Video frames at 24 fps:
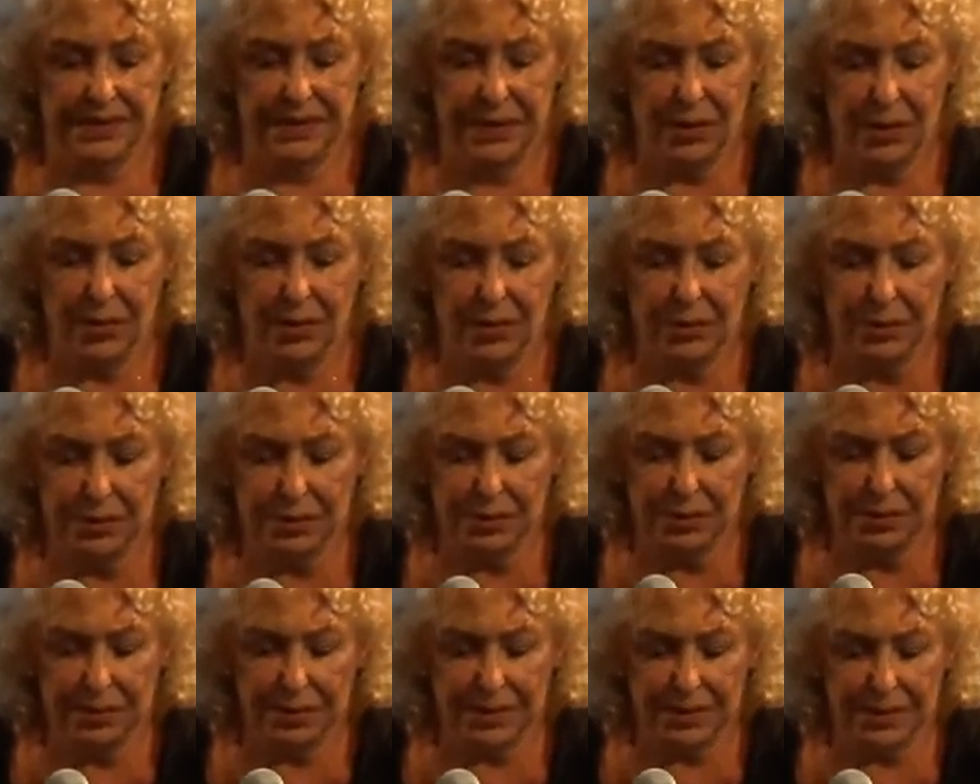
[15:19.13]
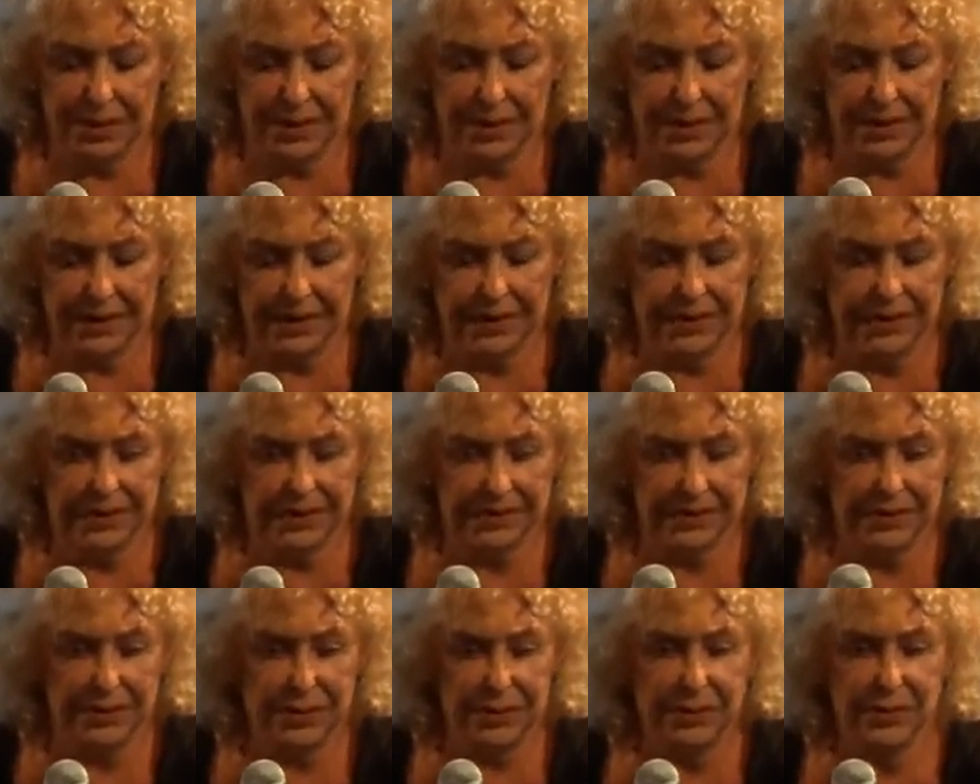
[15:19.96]
older work
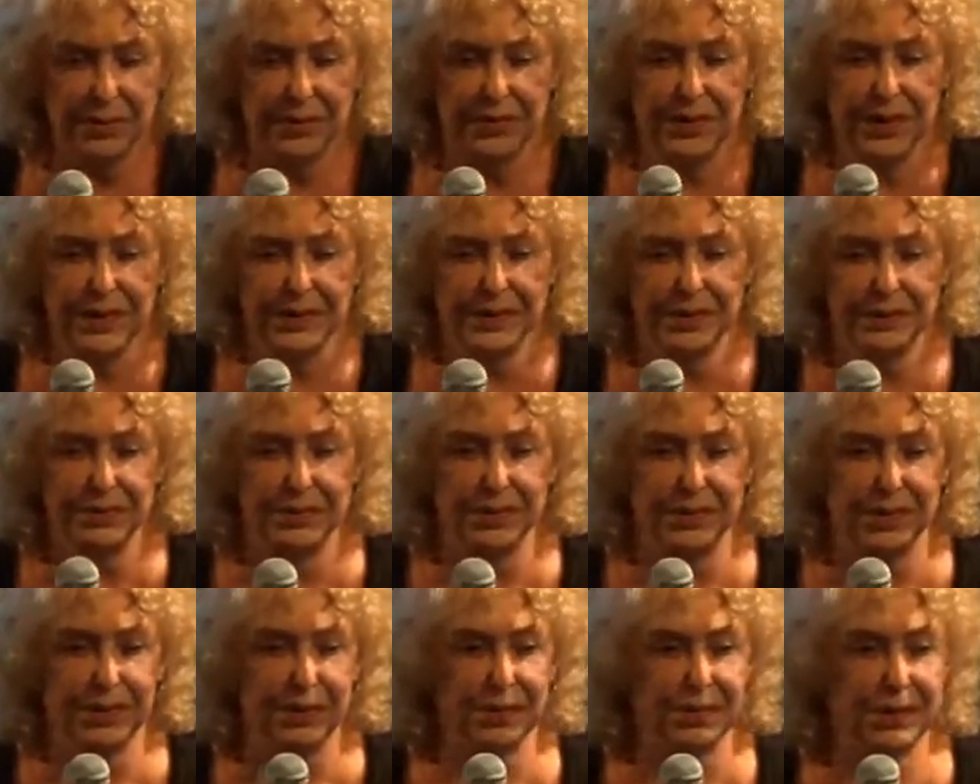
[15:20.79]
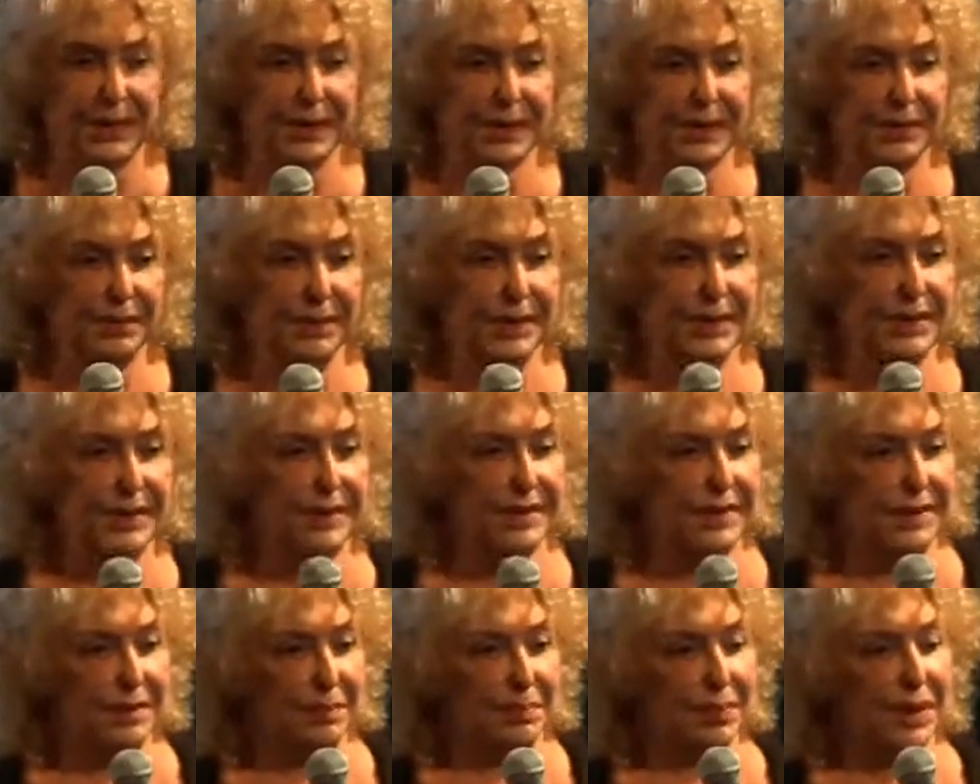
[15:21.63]
or more recent work, which, which
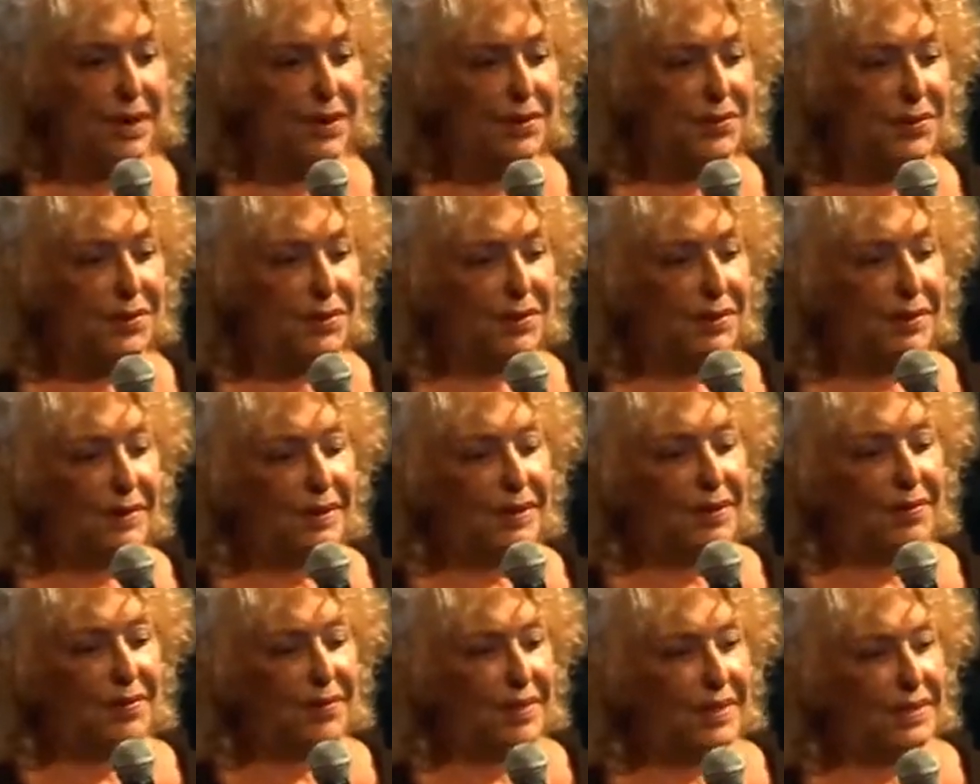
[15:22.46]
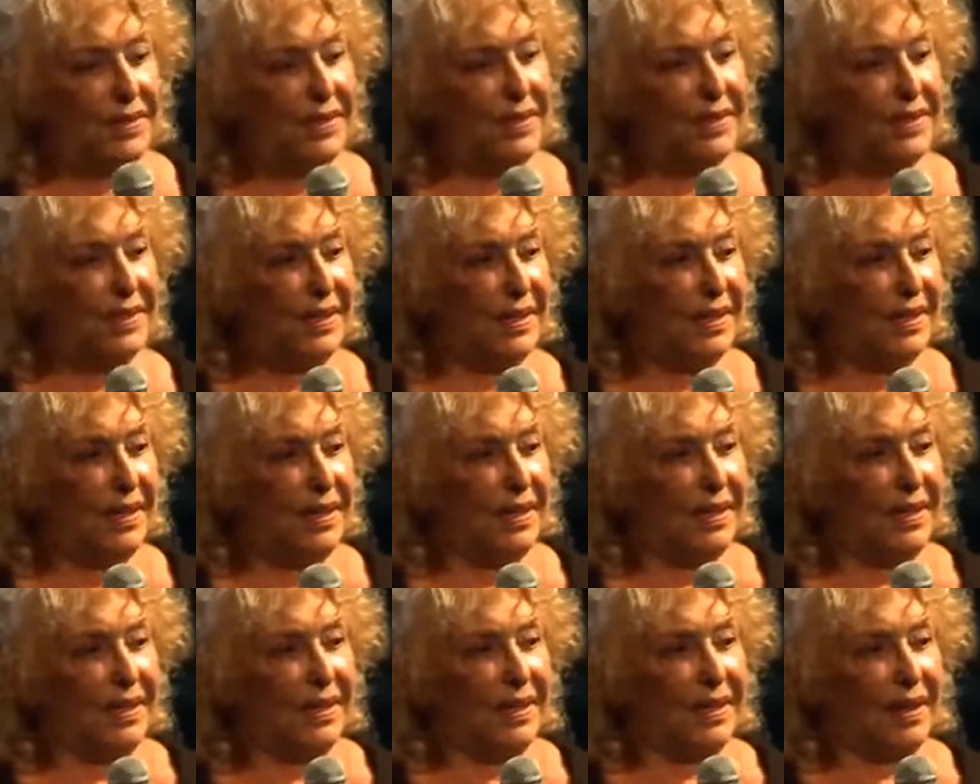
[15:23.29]
is the pleasure of this
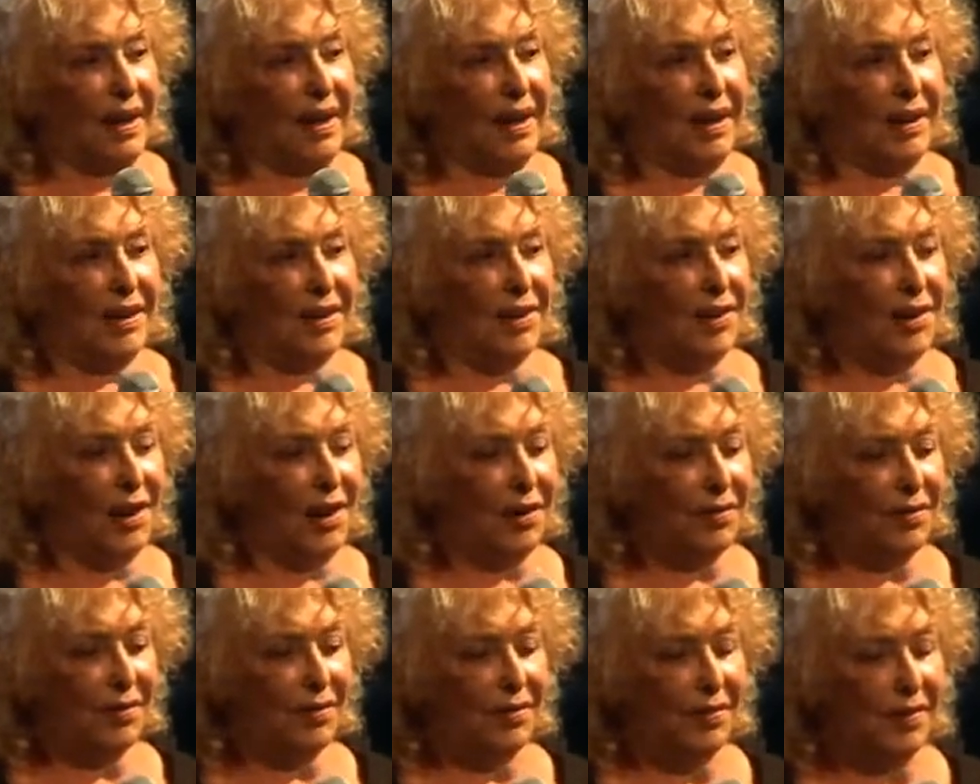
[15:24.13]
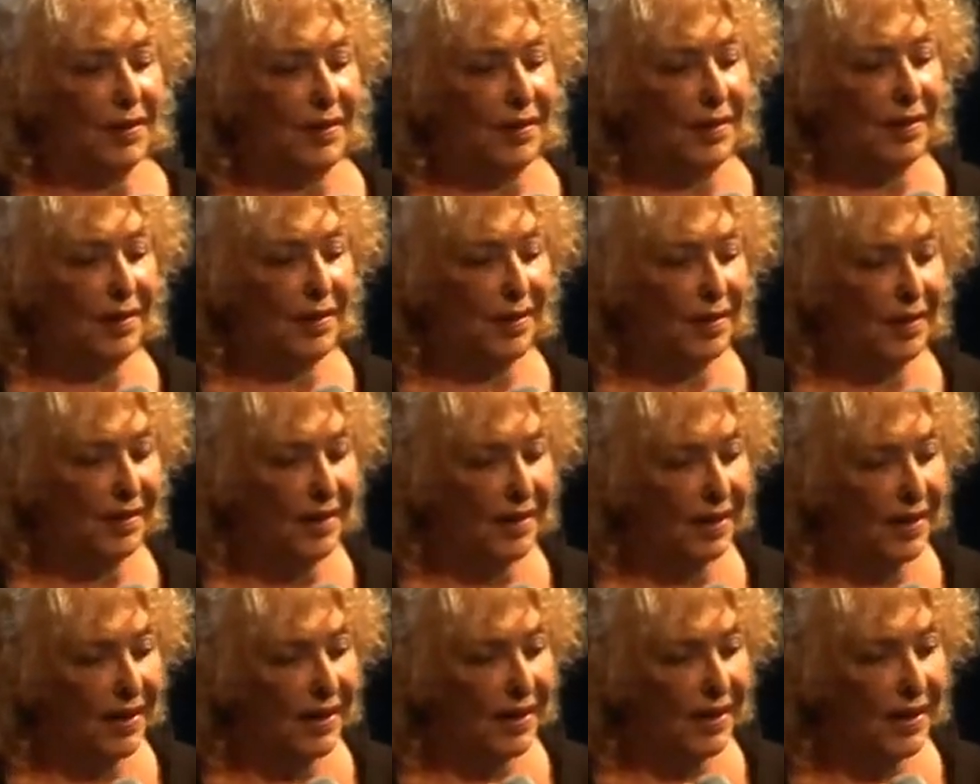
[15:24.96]
iconography,
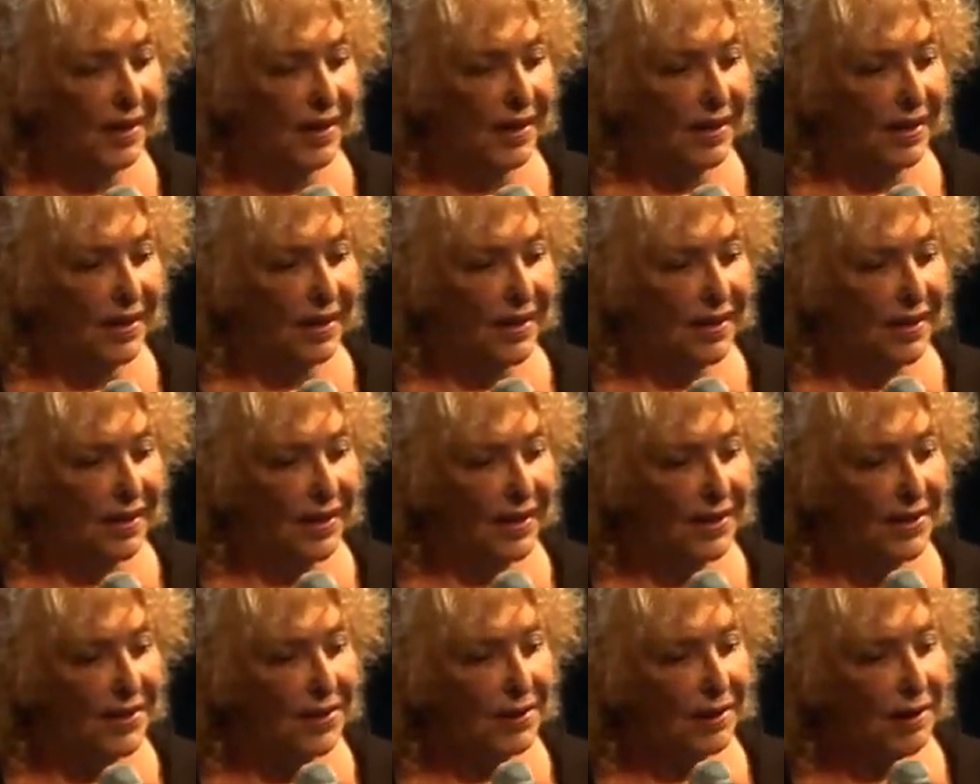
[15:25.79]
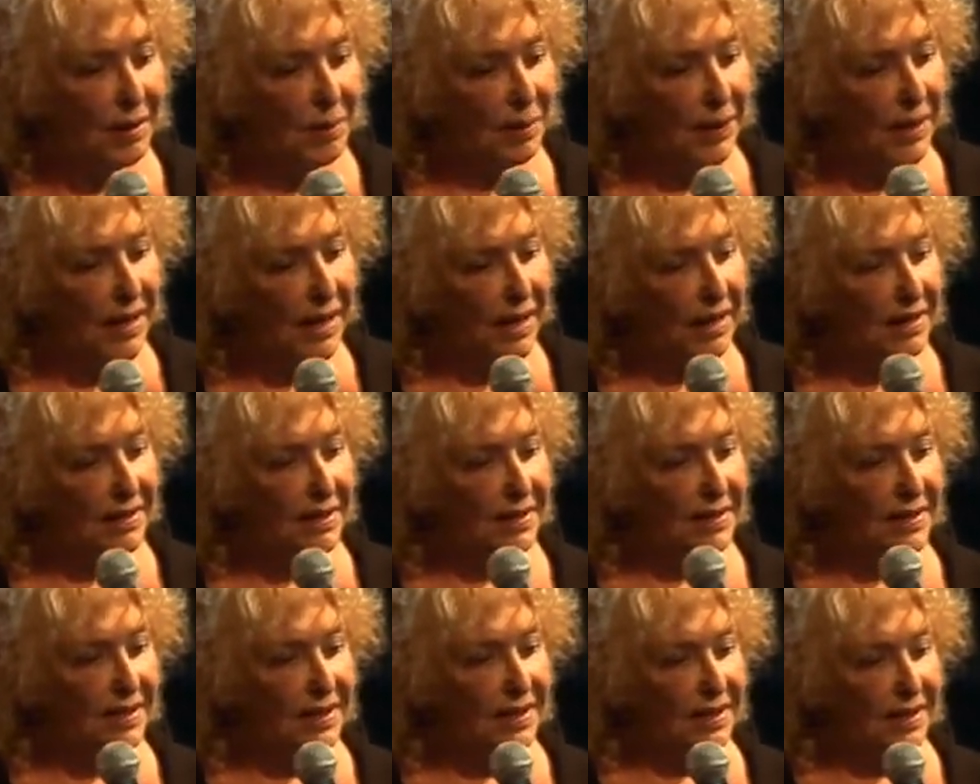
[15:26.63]
until I began
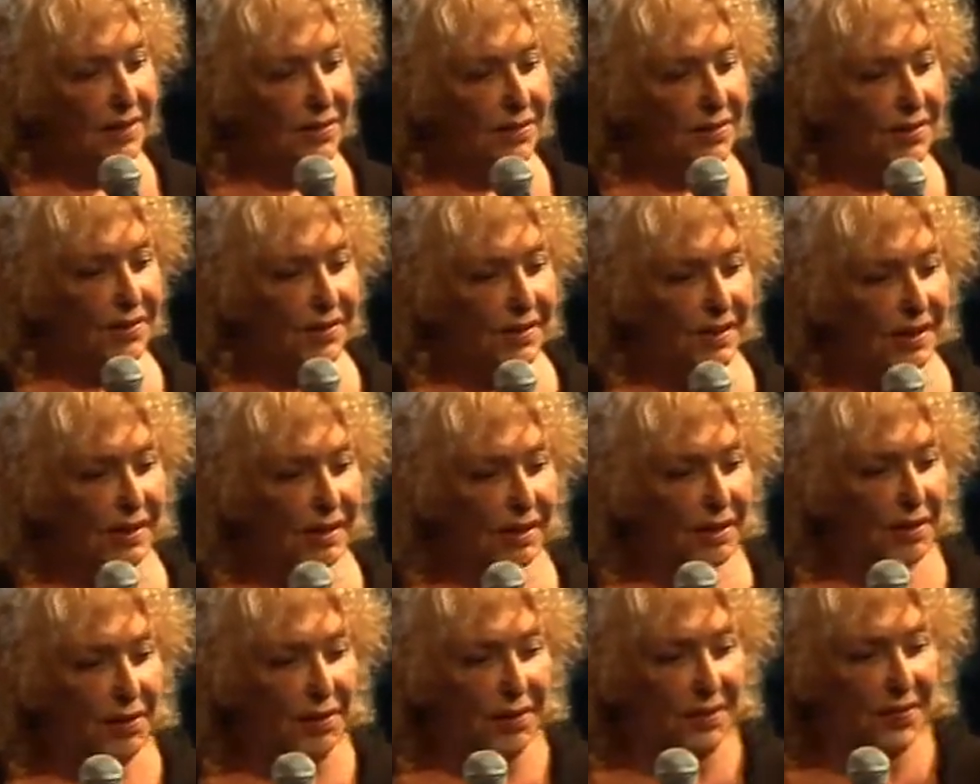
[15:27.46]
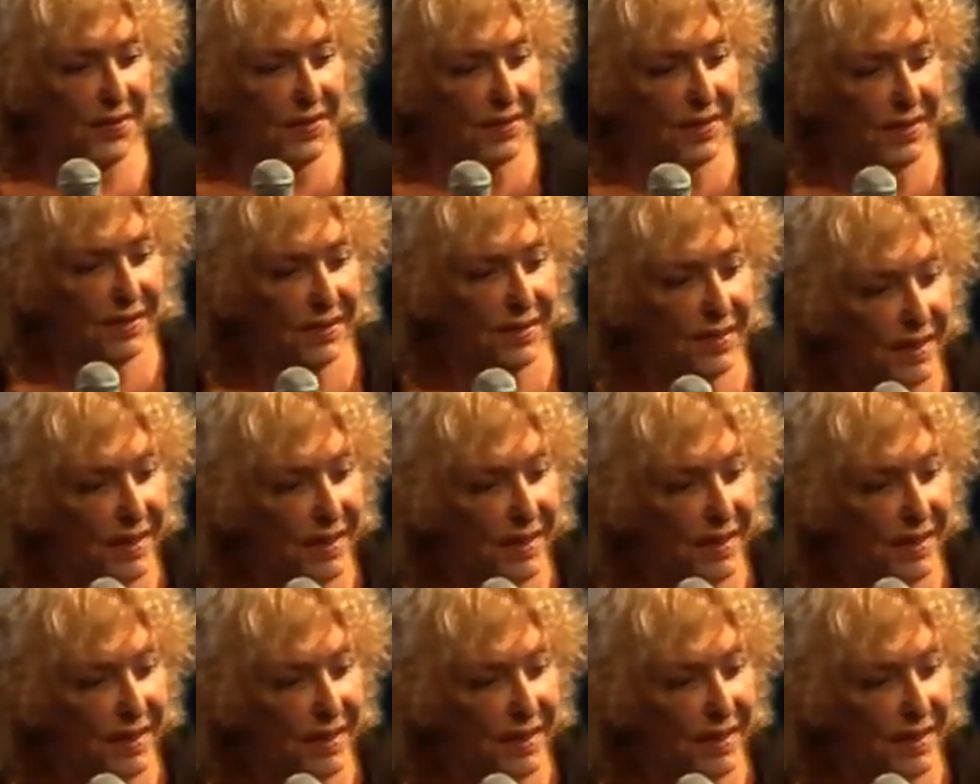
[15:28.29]
to see the gloves and the